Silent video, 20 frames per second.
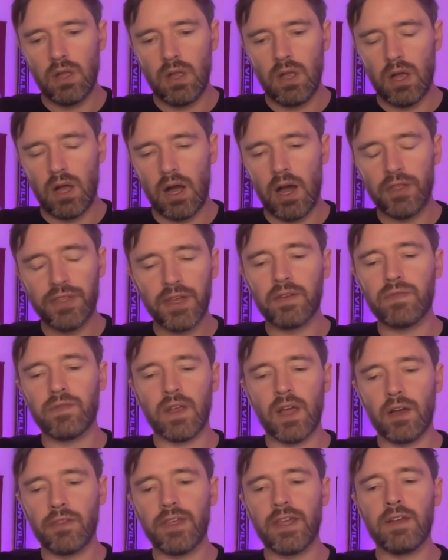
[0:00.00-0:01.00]
I think
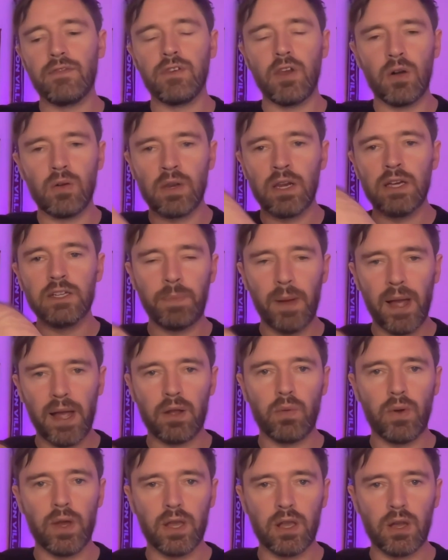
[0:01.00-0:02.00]
if Longley's back
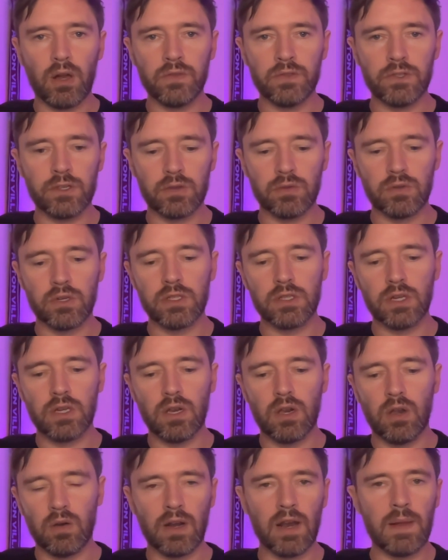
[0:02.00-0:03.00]
where Conser is,
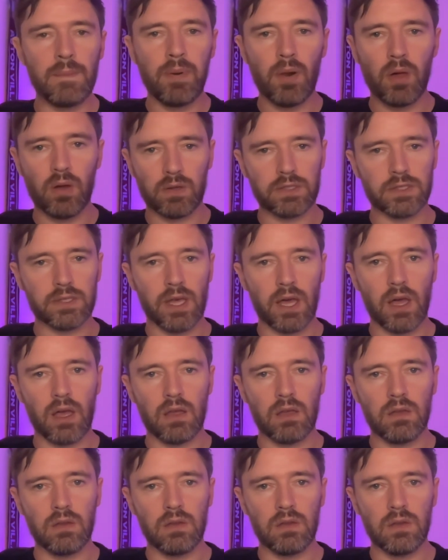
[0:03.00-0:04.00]
Longley blocks that.
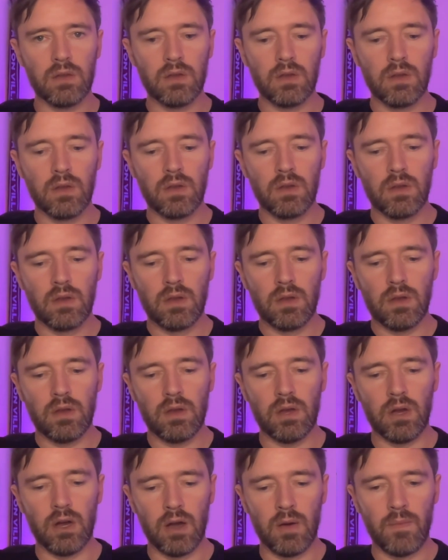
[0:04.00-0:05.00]

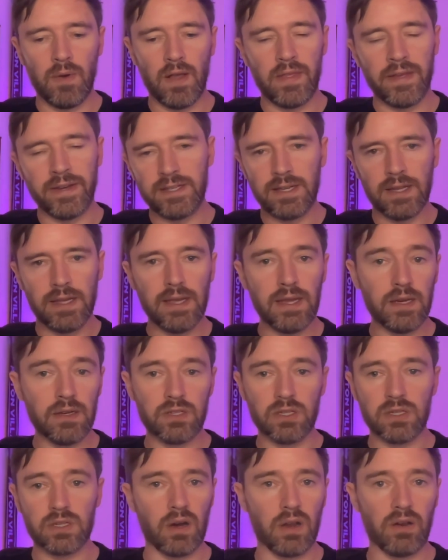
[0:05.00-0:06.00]
And then Dean just
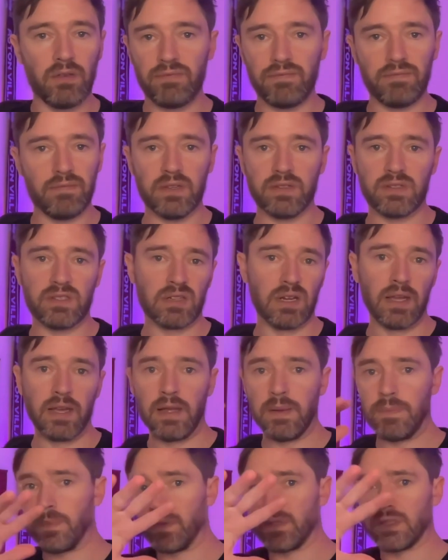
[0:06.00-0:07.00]
kind of
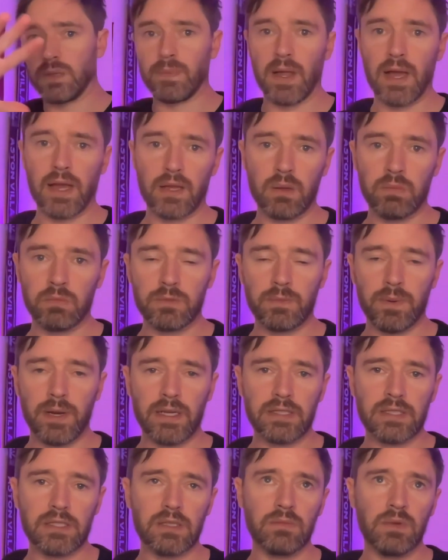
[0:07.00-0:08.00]
asleep as the player comes
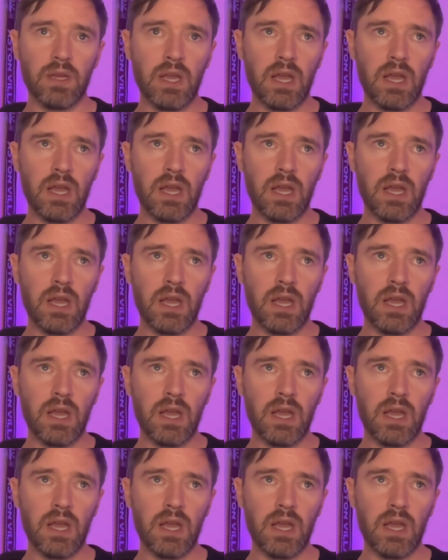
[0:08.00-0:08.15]
past him.